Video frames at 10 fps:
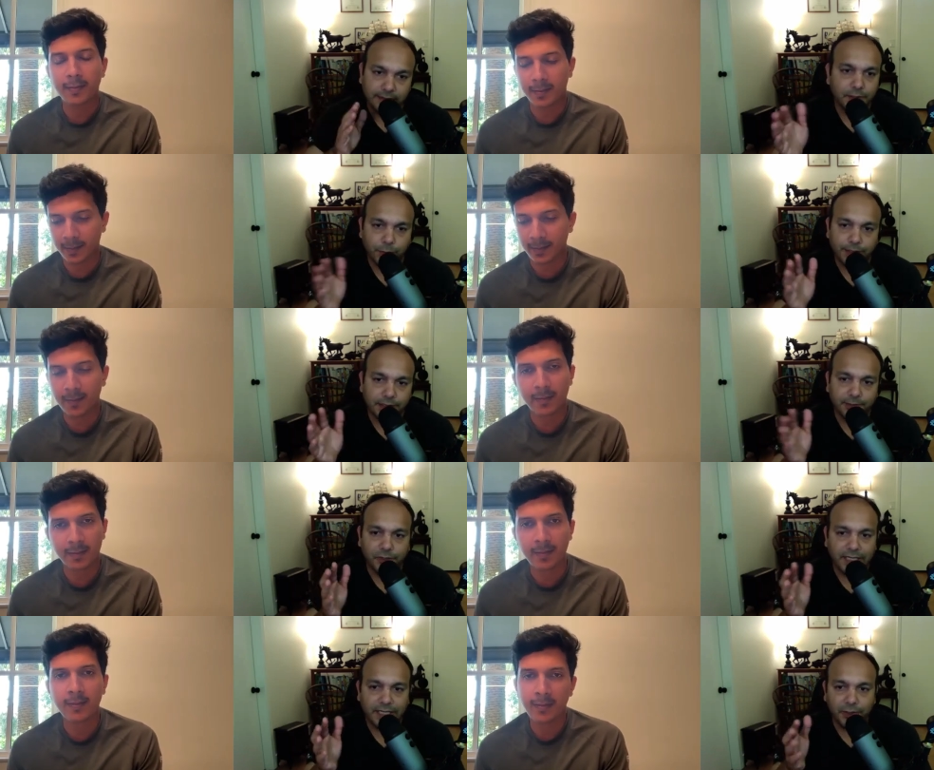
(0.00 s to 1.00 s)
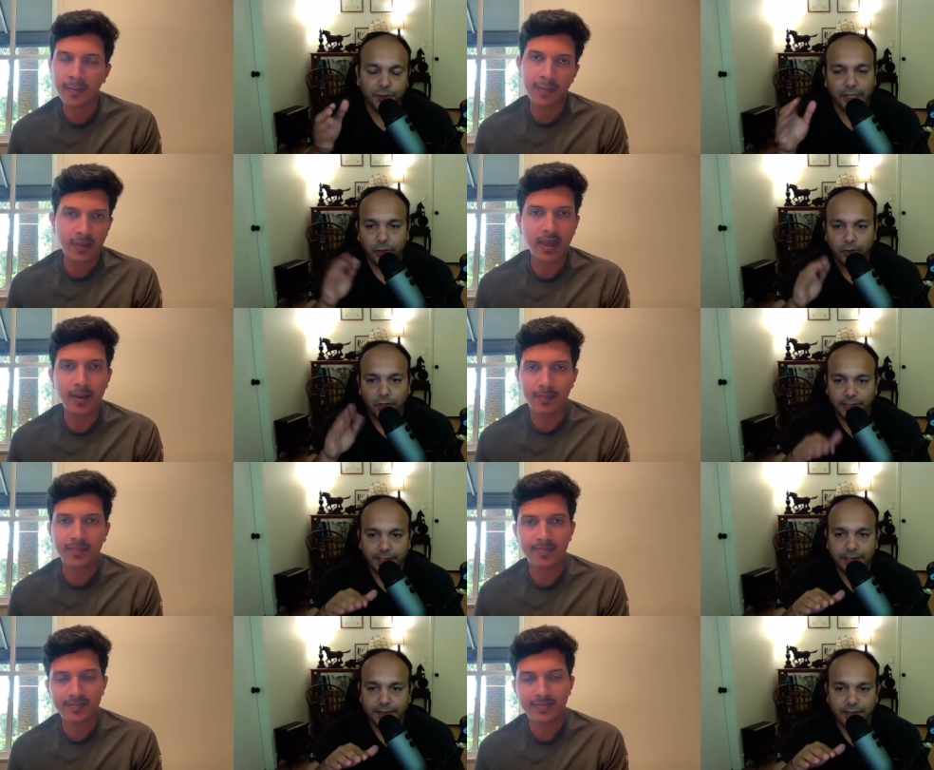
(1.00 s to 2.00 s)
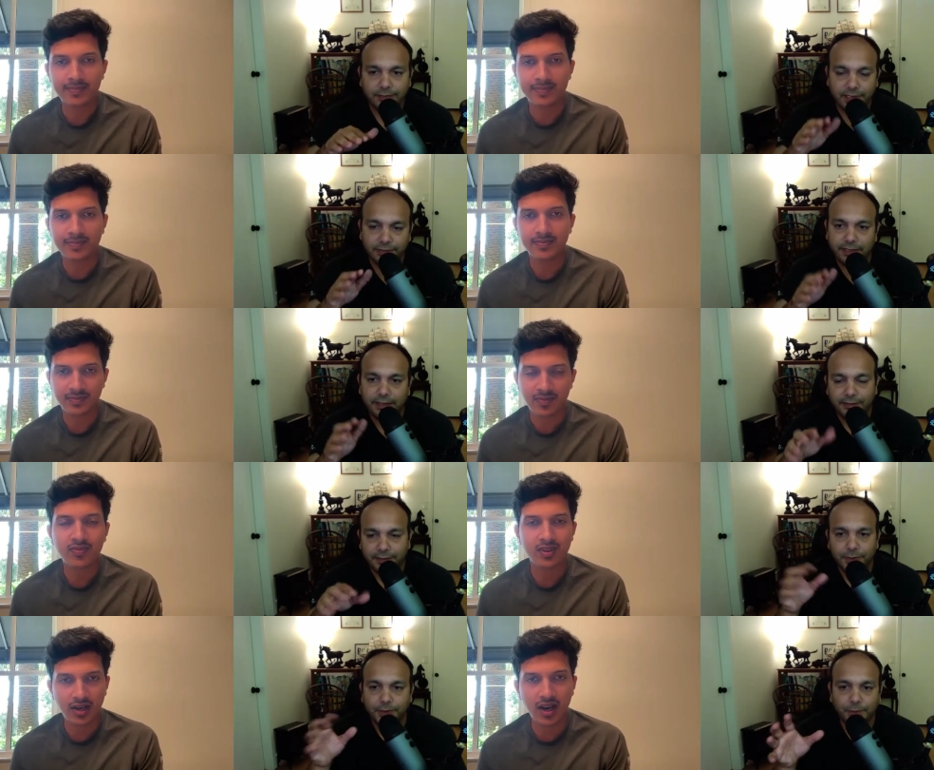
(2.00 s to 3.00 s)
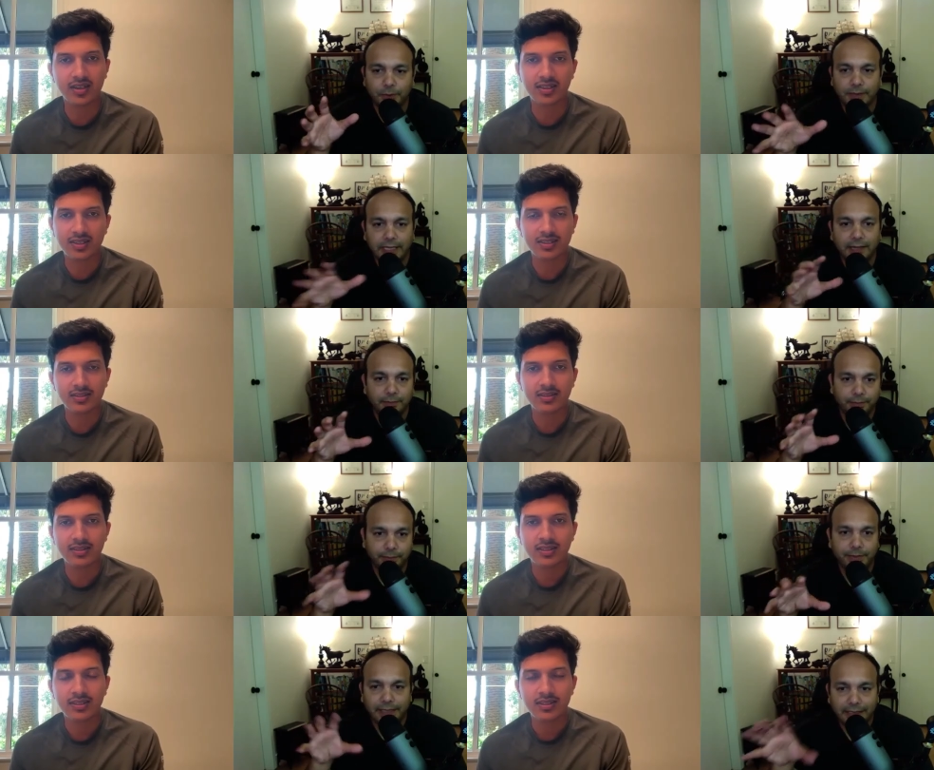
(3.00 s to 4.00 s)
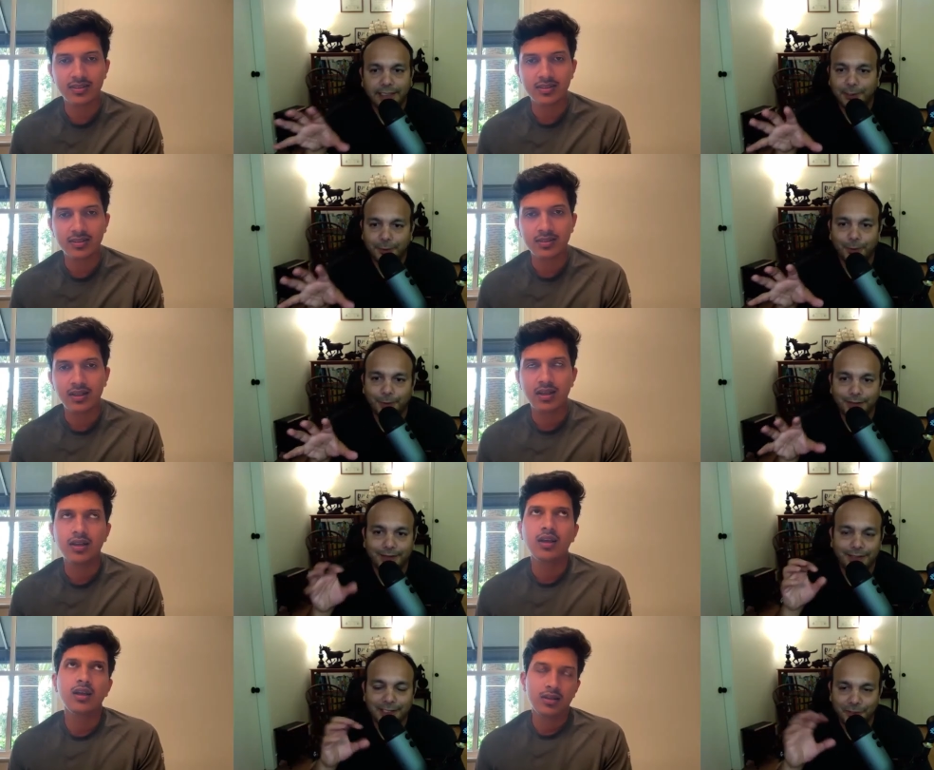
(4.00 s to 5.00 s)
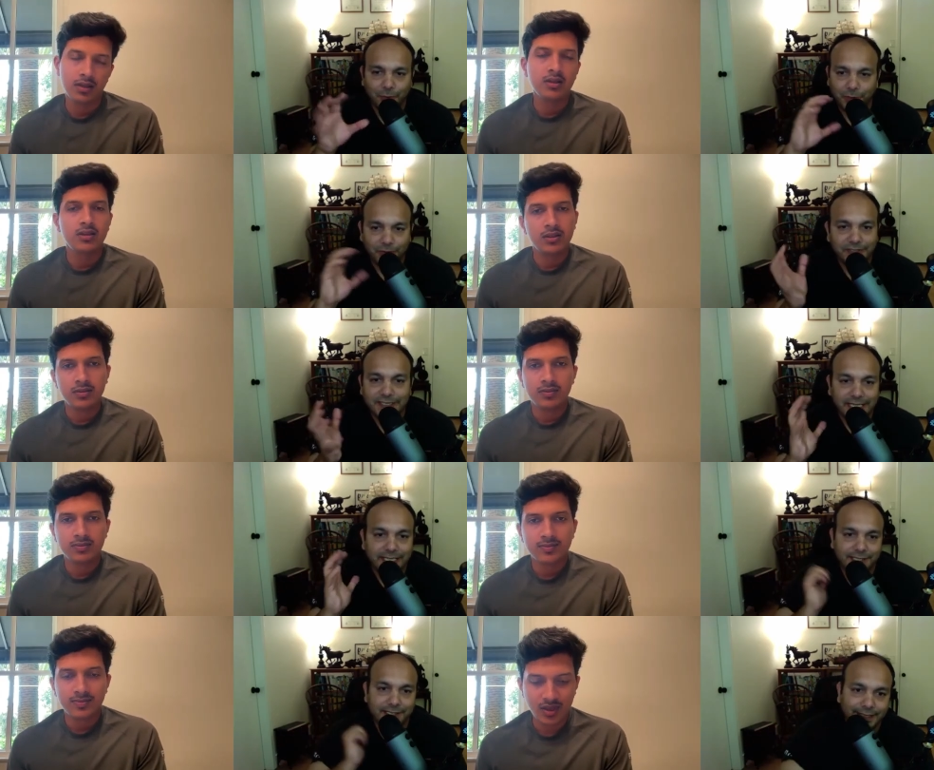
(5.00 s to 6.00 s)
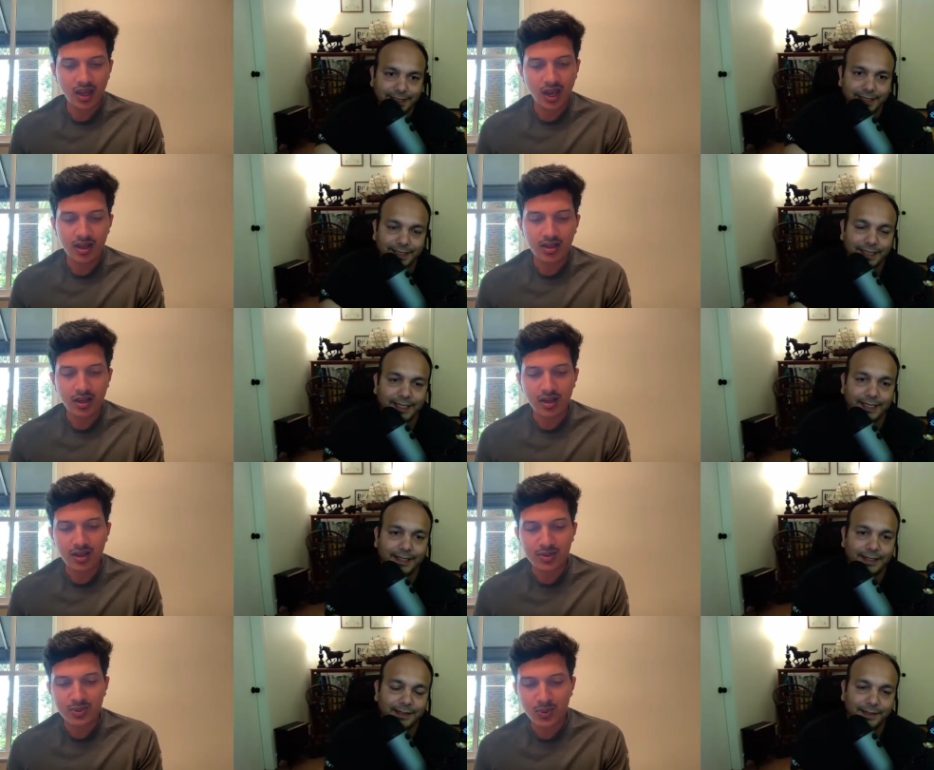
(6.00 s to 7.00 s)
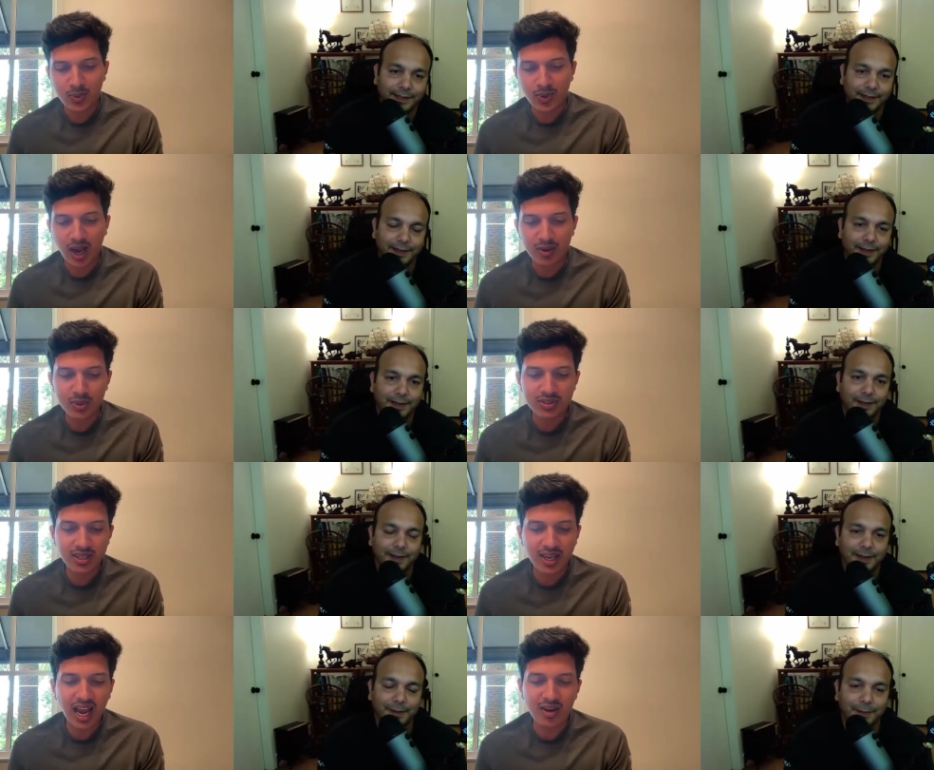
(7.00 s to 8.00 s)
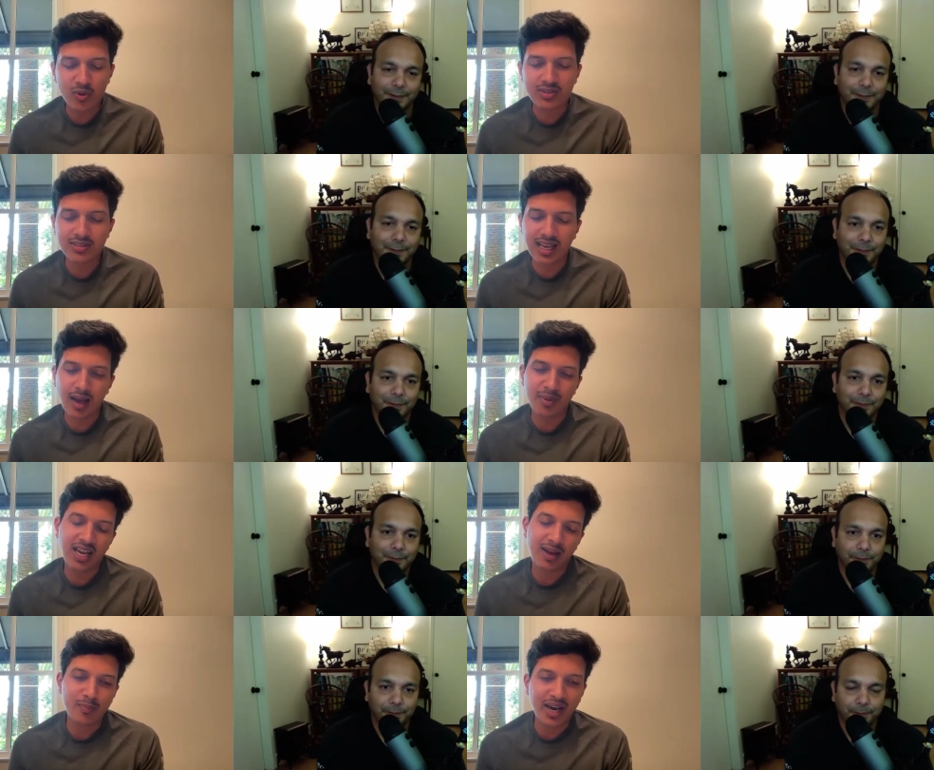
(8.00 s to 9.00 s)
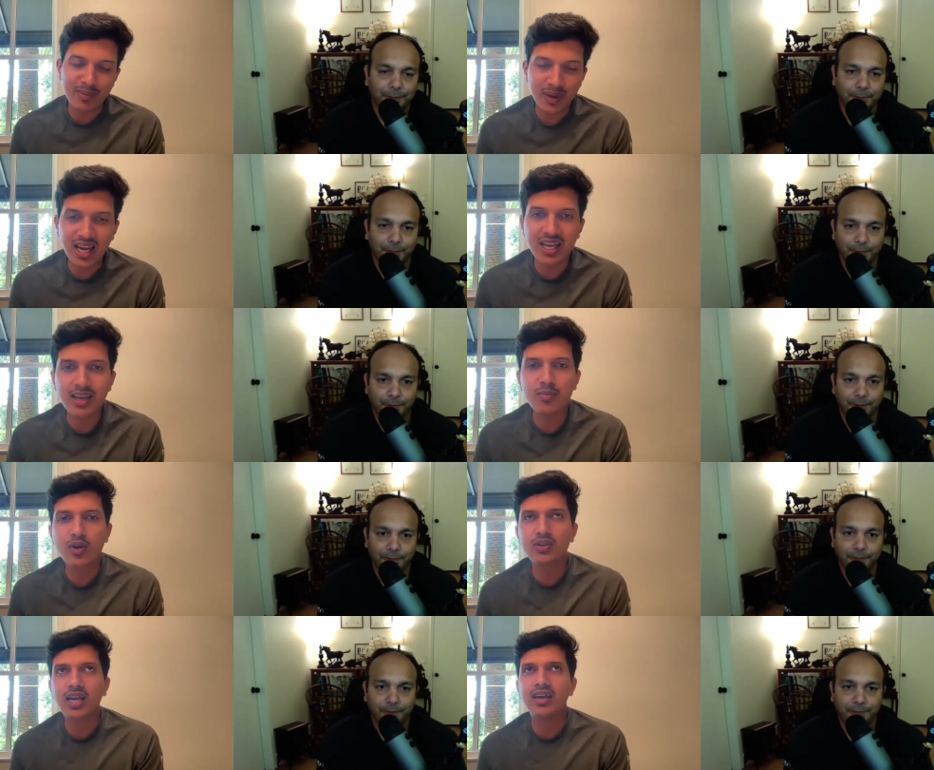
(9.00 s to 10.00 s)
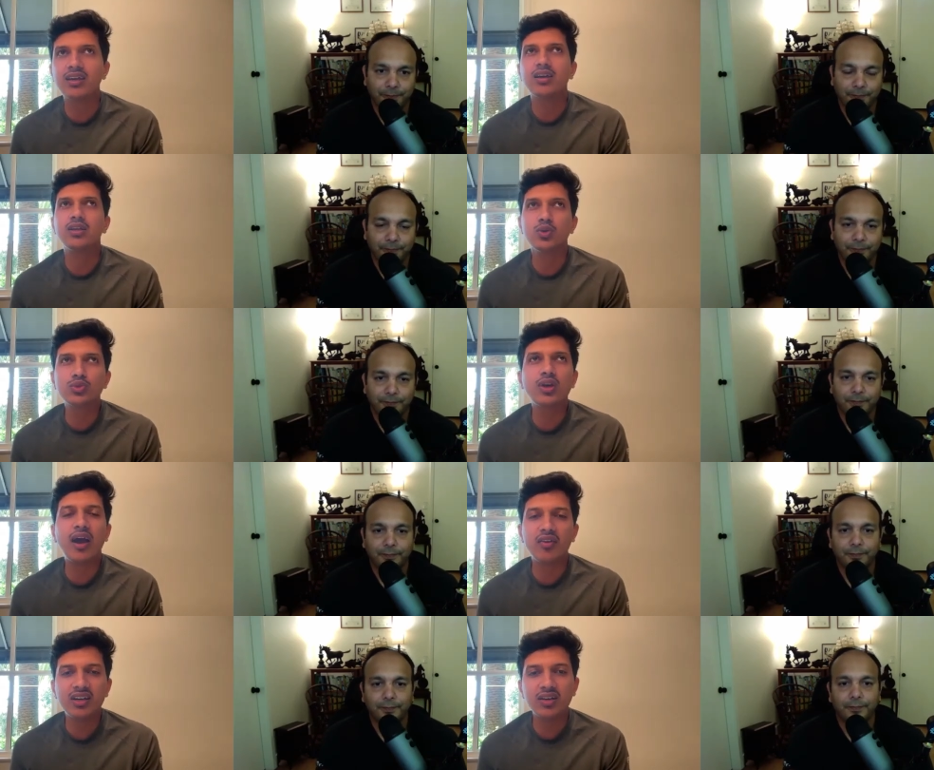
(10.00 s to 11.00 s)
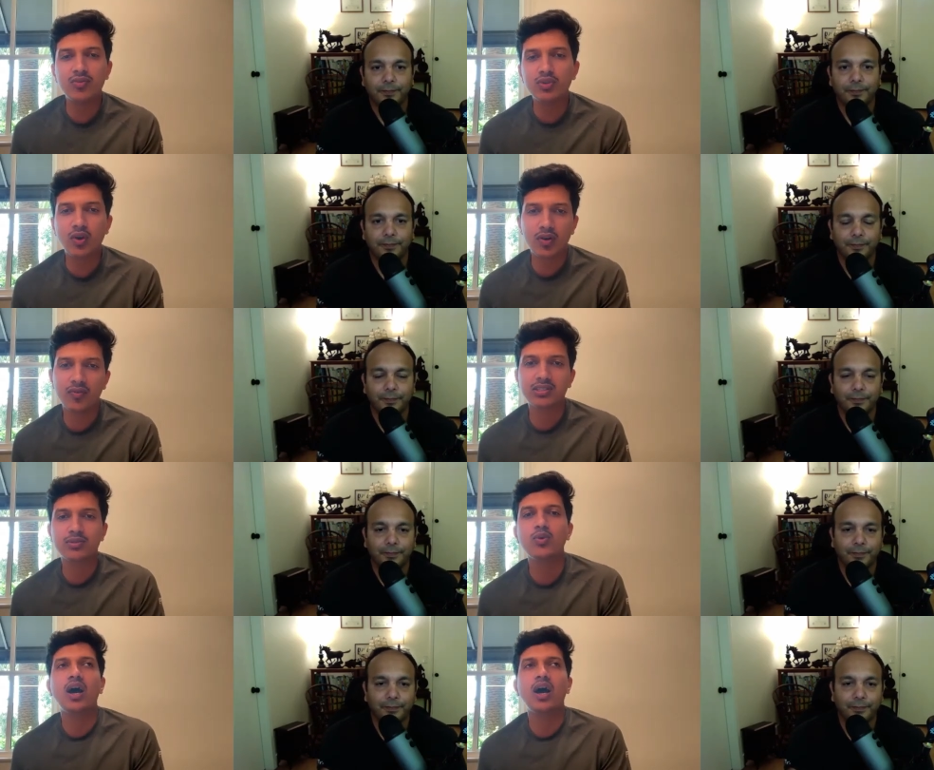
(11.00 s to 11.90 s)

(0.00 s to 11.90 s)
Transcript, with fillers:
Speaker 1: say two years because i know you got, yeah. got internship as well so you right. probably had prepared LeetCode so what was your strategy
Speaker 2: yeah uh, so i would say i was i mean i might be lucky because i used to have interviews always so